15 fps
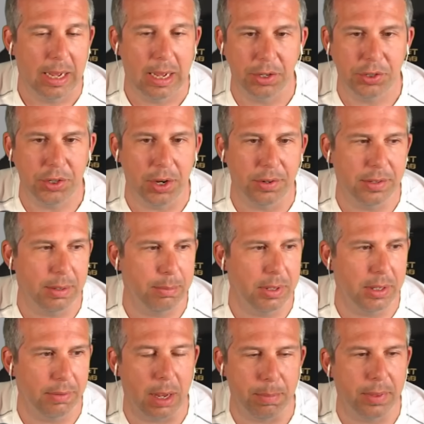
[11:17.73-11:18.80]
I'll show you some of
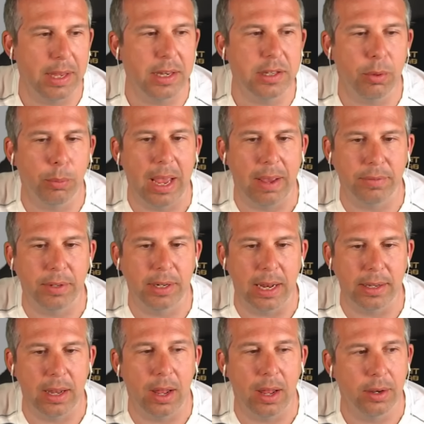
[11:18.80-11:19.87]
the type of things that we have to
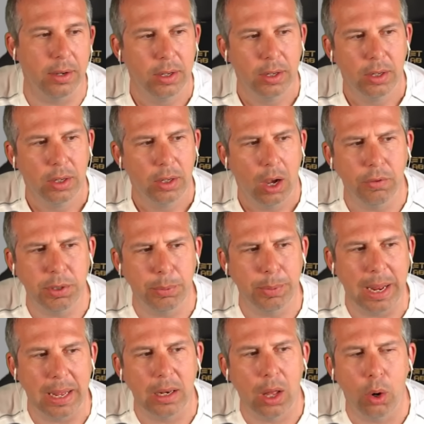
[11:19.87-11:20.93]
get done. Obviously, we
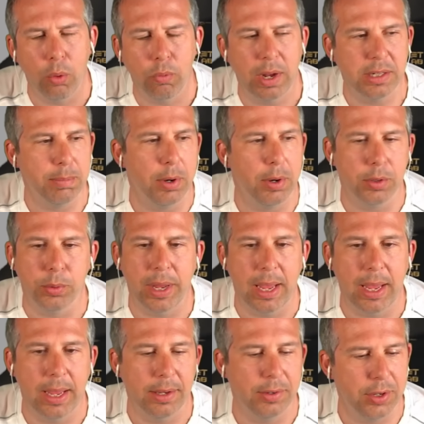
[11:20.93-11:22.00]
get a low-res model
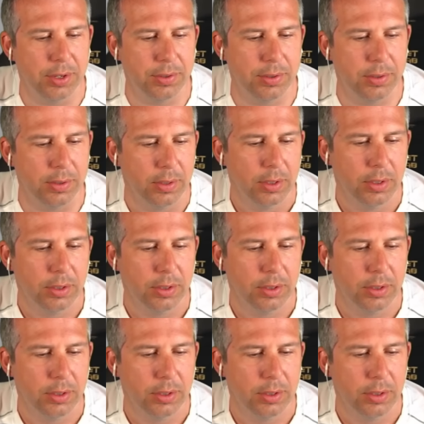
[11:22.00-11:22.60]
here. It's just